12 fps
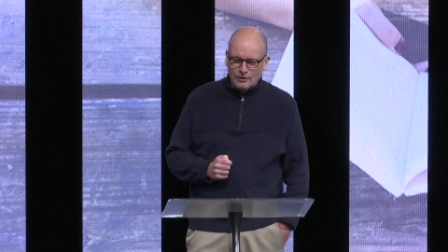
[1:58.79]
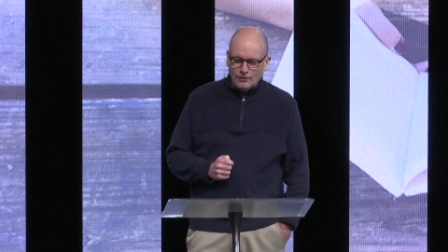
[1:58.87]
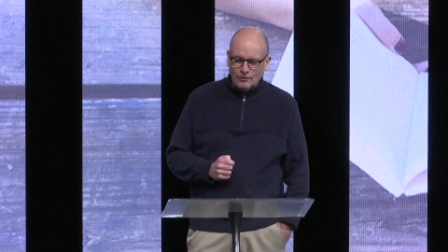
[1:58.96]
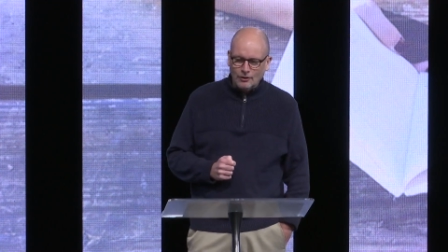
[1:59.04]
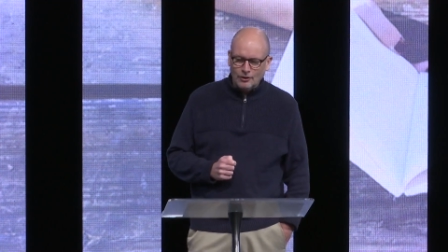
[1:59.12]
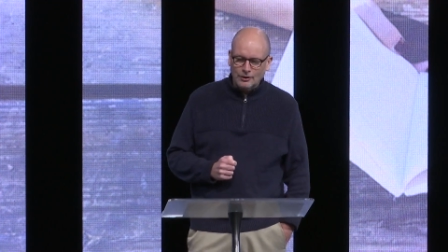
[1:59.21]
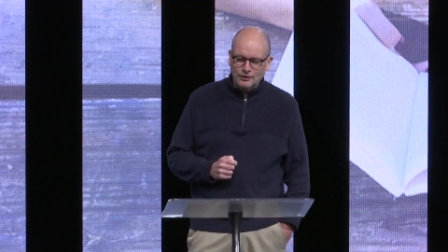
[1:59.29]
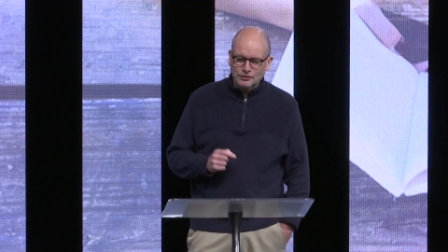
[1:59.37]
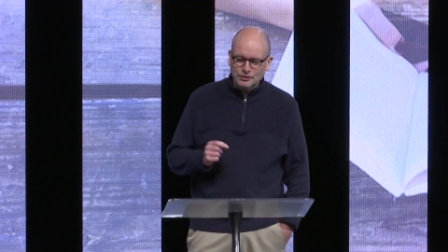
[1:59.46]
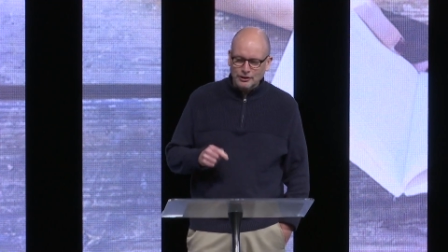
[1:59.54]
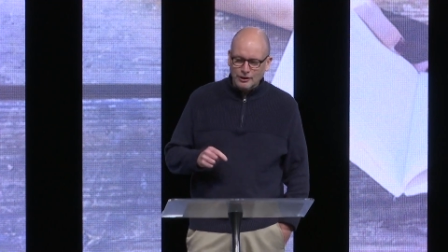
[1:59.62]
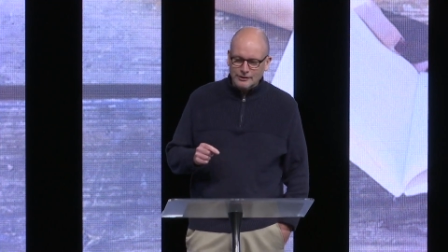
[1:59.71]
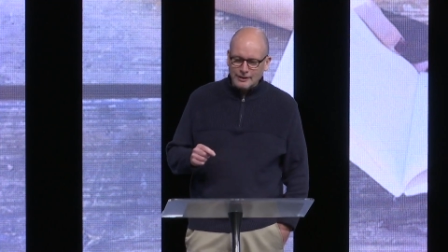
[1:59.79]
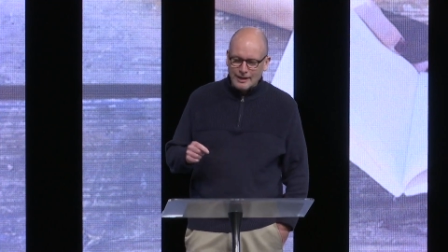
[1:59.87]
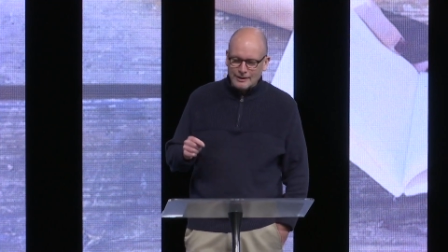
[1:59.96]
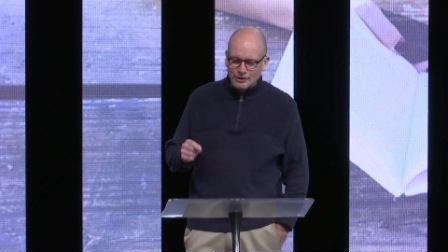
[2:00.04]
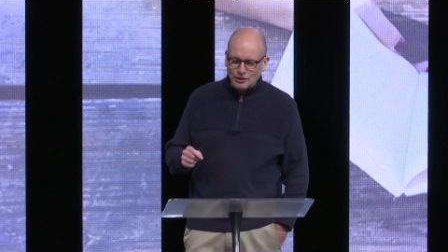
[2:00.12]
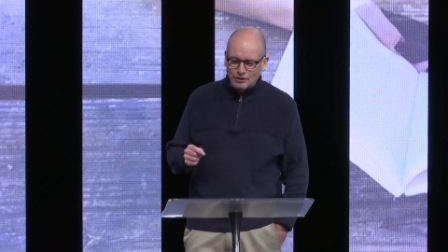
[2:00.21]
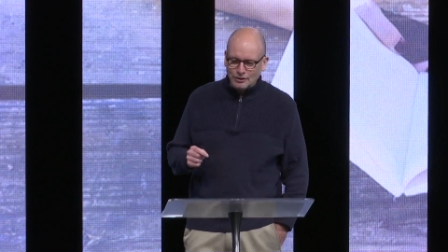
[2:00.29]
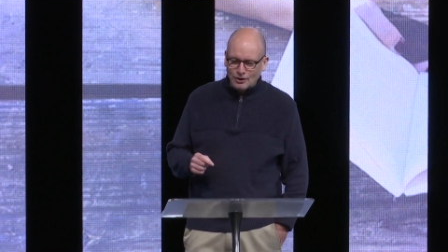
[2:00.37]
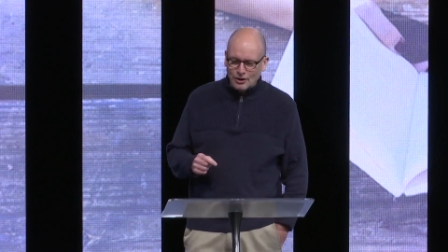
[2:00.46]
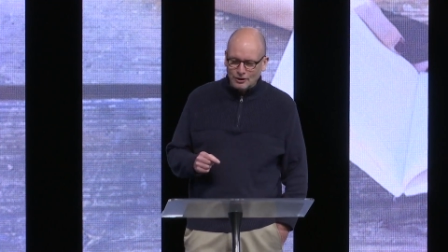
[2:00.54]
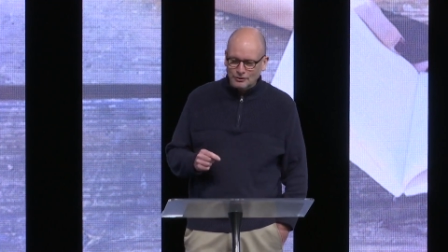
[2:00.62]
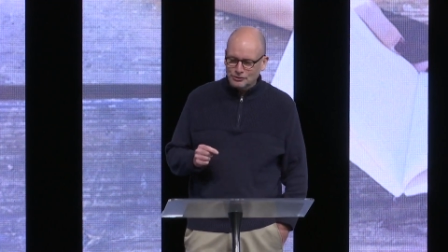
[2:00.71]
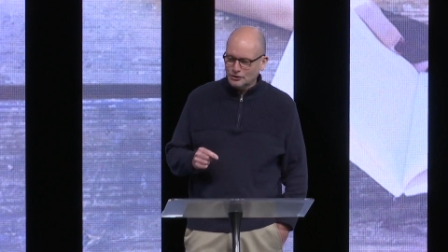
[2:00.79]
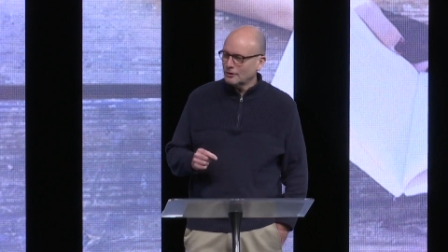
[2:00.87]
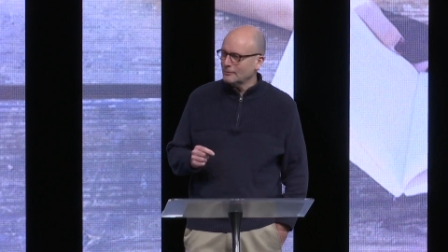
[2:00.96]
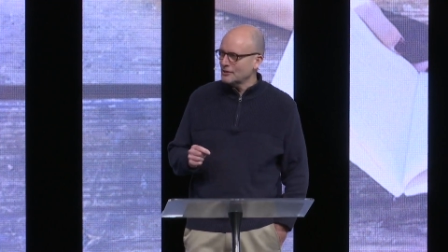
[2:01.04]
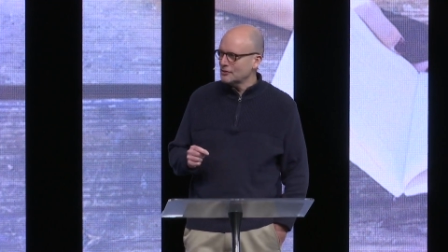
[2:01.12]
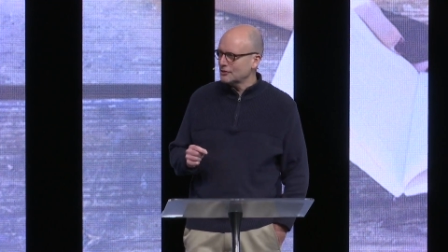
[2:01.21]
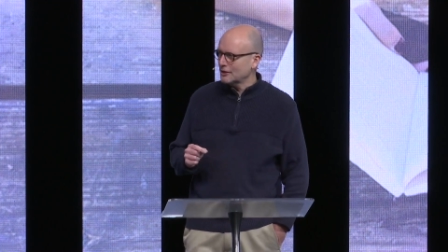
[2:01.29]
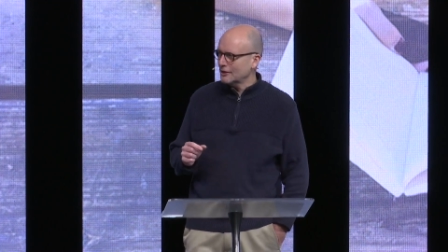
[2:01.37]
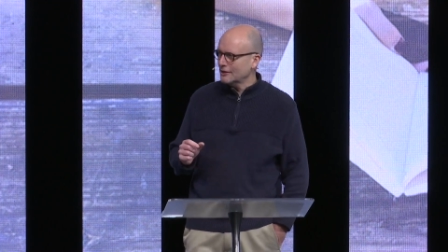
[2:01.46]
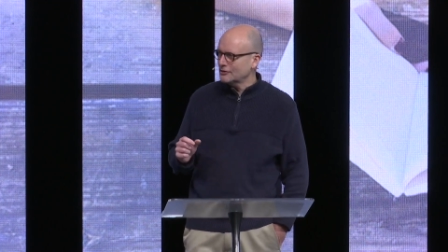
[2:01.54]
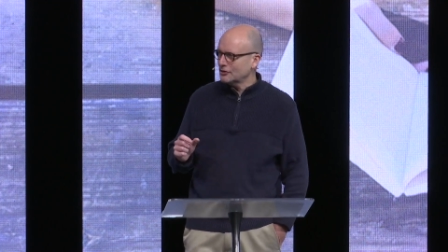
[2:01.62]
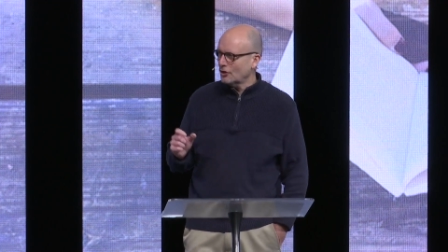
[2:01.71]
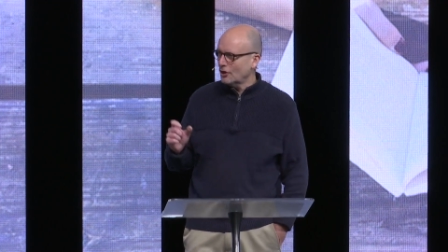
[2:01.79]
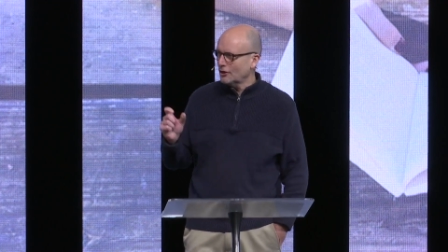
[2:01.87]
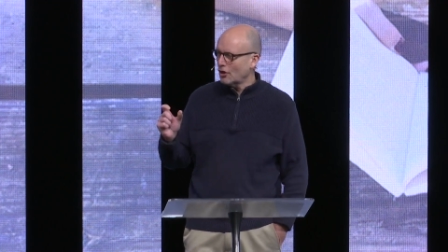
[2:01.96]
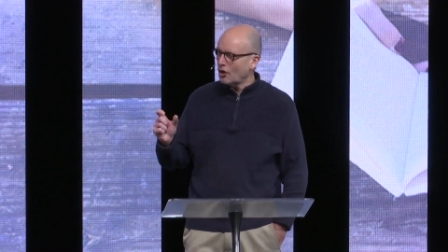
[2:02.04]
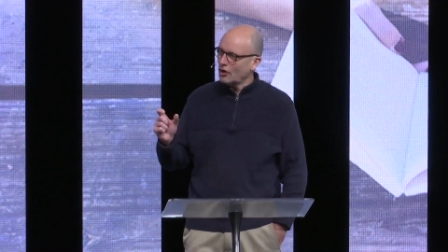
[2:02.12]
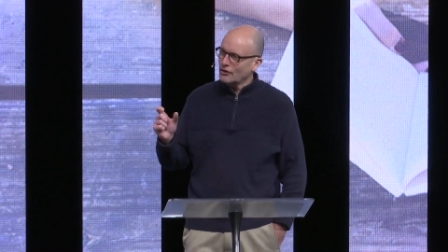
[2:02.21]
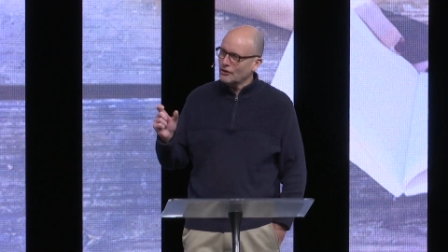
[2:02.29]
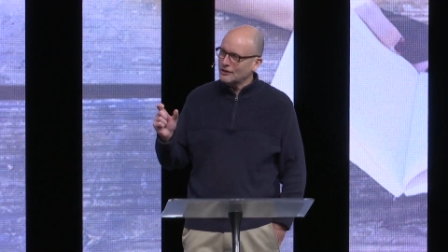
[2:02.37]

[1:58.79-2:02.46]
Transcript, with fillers: Or start that year long sermon series on all the